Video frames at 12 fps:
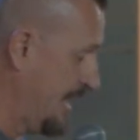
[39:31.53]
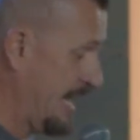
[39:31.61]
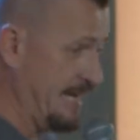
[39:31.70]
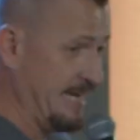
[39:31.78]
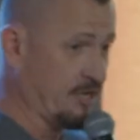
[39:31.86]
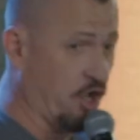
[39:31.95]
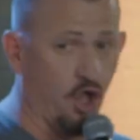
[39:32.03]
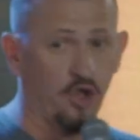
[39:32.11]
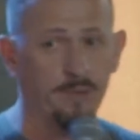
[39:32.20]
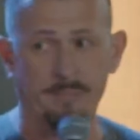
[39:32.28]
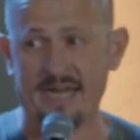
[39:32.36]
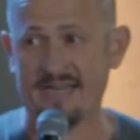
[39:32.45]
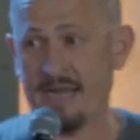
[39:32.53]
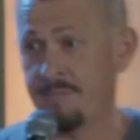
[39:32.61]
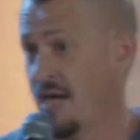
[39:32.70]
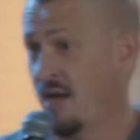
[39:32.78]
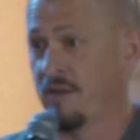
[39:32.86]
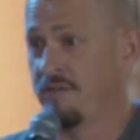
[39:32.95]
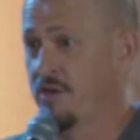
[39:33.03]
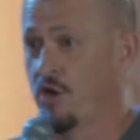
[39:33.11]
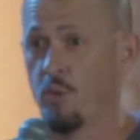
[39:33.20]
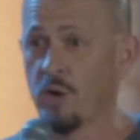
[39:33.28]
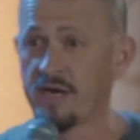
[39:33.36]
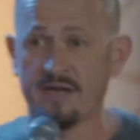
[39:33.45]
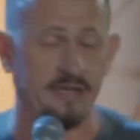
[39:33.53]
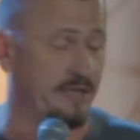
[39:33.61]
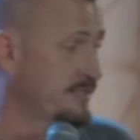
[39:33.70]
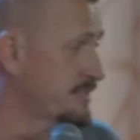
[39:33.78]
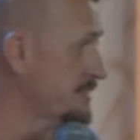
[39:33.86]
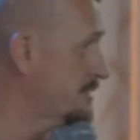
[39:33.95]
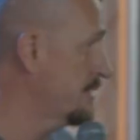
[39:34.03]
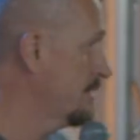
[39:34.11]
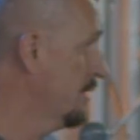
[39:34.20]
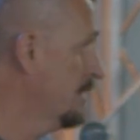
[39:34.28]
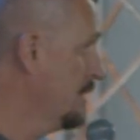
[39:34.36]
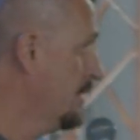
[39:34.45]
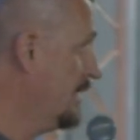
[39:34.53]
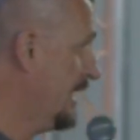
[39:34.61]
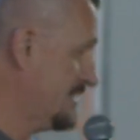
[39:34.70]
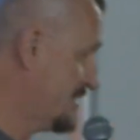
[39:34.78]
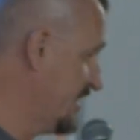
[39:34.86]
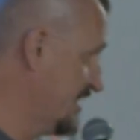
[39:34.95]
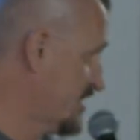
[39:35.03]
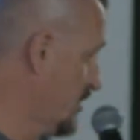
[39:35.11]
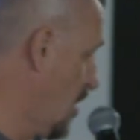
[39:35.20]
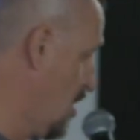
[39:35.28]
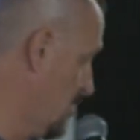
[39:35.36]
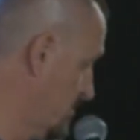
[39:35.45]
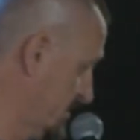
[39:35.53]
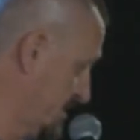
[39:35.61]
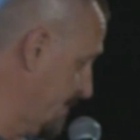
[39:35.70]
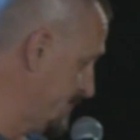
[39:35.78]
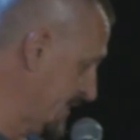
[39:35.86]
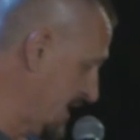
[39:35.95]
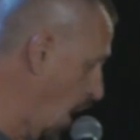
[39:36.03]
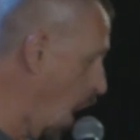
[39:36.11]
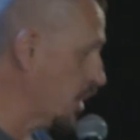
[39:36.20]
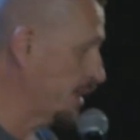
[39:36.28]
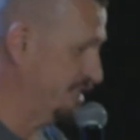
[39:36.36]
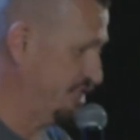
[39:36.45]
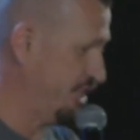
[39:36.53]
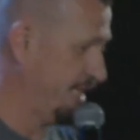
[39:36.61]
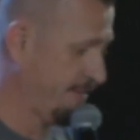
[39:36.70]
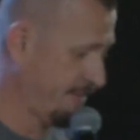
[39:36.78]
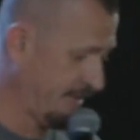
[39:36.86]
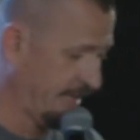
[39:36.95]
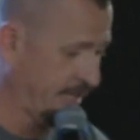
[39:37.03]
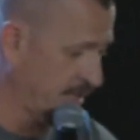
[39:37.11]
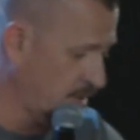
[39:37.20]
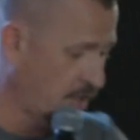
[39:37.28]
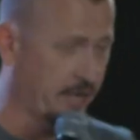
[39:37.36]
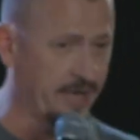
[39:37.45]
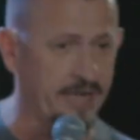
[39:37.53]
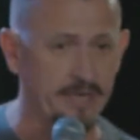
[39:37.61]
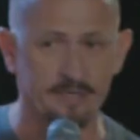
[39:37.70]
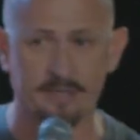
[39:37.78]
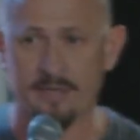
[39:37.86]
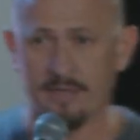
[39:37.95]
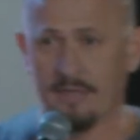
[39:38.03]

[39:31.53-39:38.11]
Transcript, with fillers: And he called it by name, and I don't even know what it is. It's this long something ology thing on it.